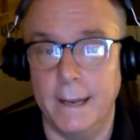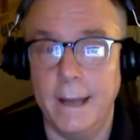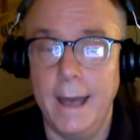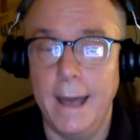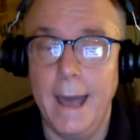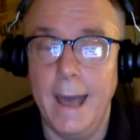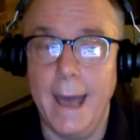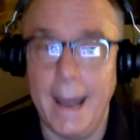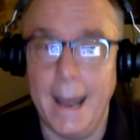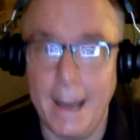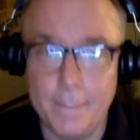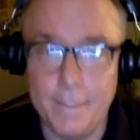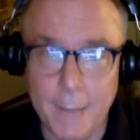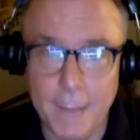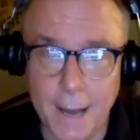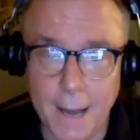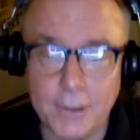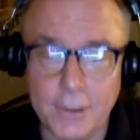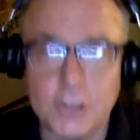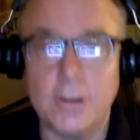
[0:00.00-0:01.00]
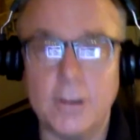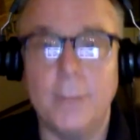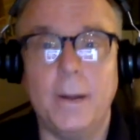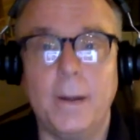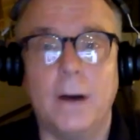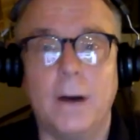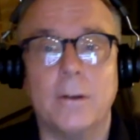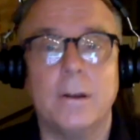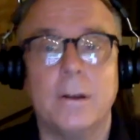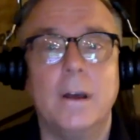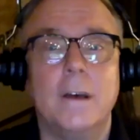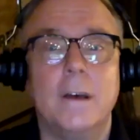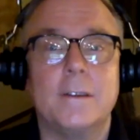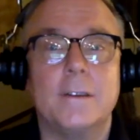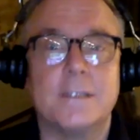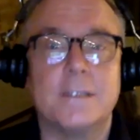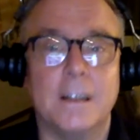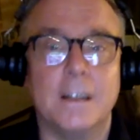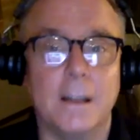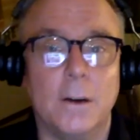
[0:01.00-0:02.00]
And I'm not sure about
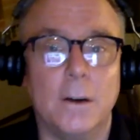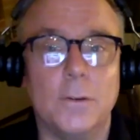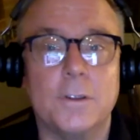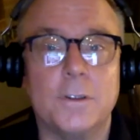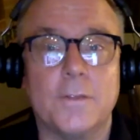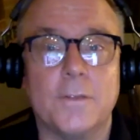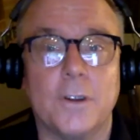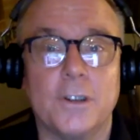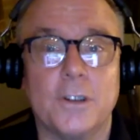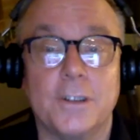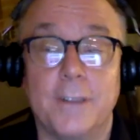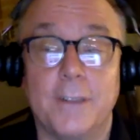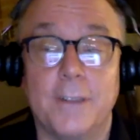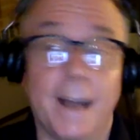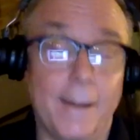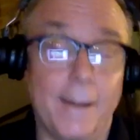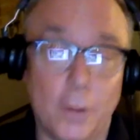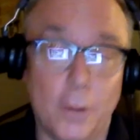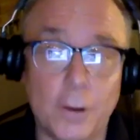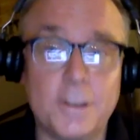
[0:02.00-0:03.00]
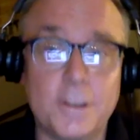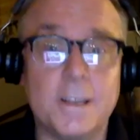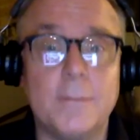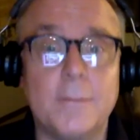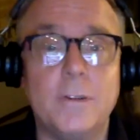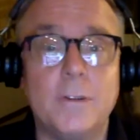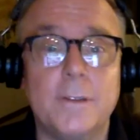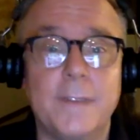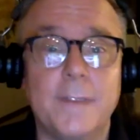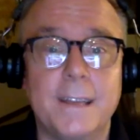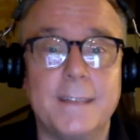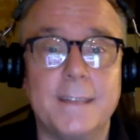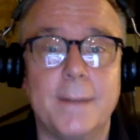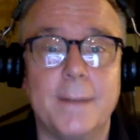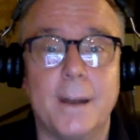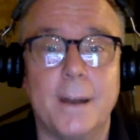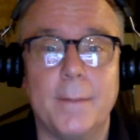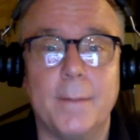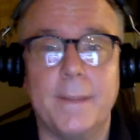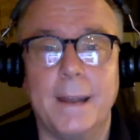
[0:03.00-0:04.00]
Stallone's version of it. I've heard some good things about
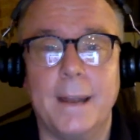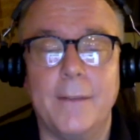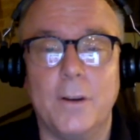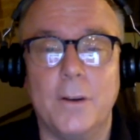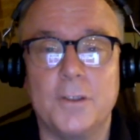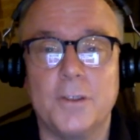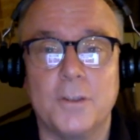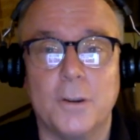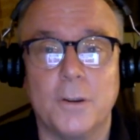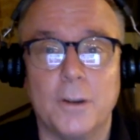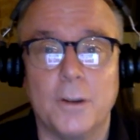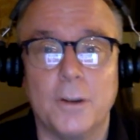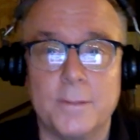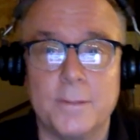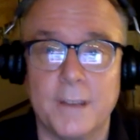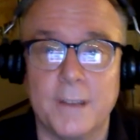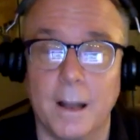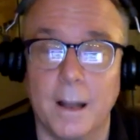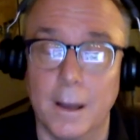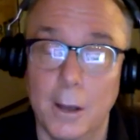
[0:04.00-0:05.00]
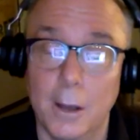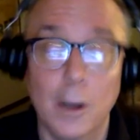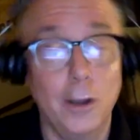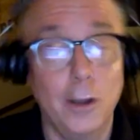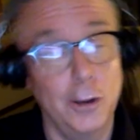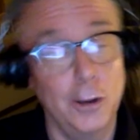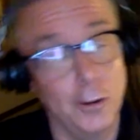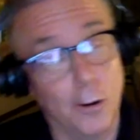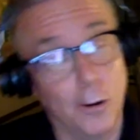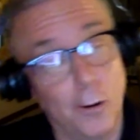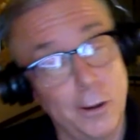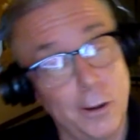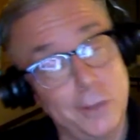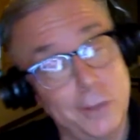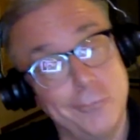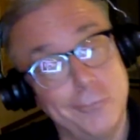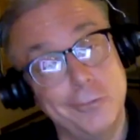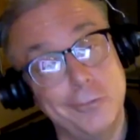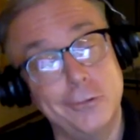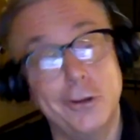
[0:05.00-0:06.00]
it, but then I've also heard him say, like, he
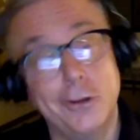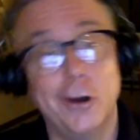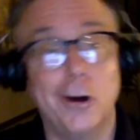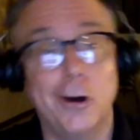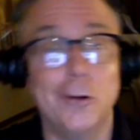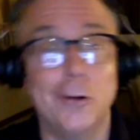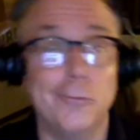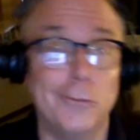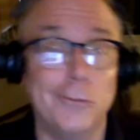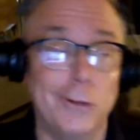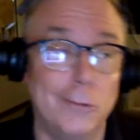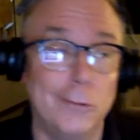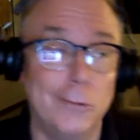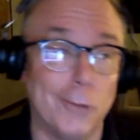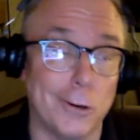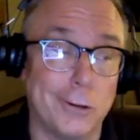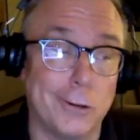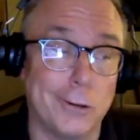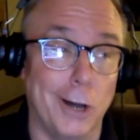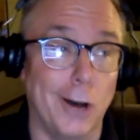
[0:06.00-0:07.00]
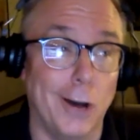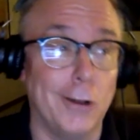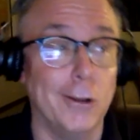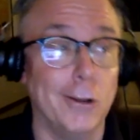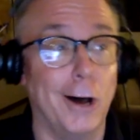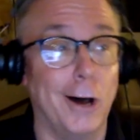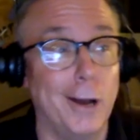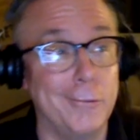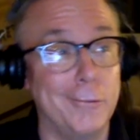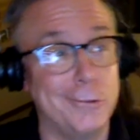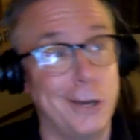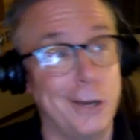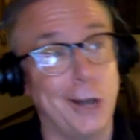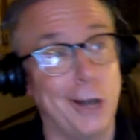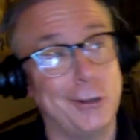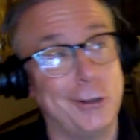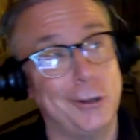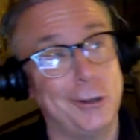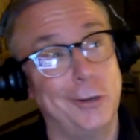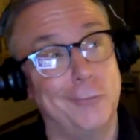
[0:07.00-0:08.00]
worked out a lot. He was
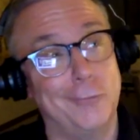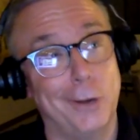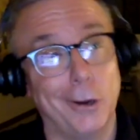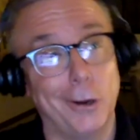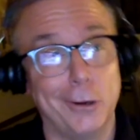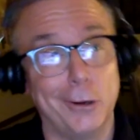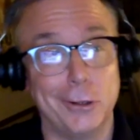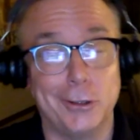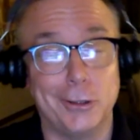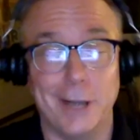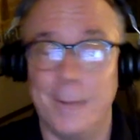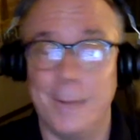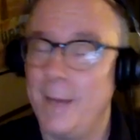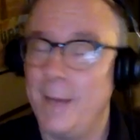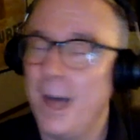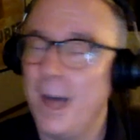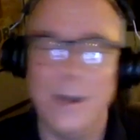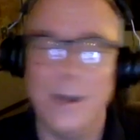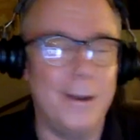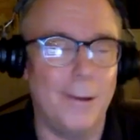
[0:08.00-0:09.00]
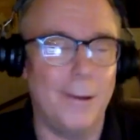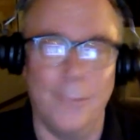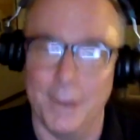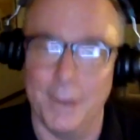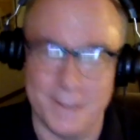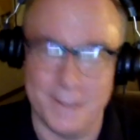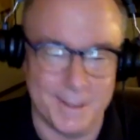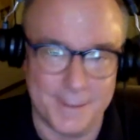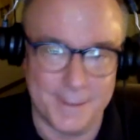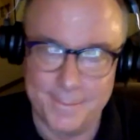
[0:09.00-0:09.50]
actually in very good shape. No, he wasn't.